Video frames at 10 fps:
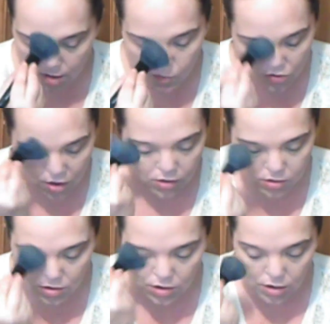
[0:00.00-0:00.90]
to time with
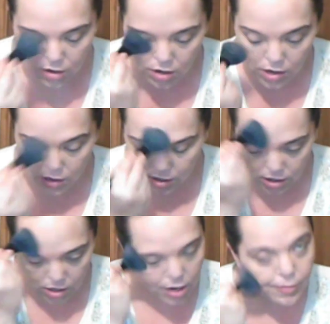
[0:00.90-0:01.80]
her.
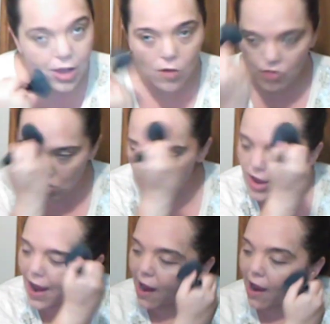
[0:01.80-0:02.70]
Let me know if
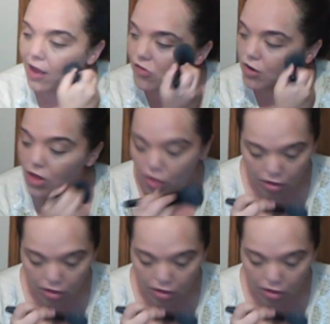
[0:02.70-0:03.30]
there are tags or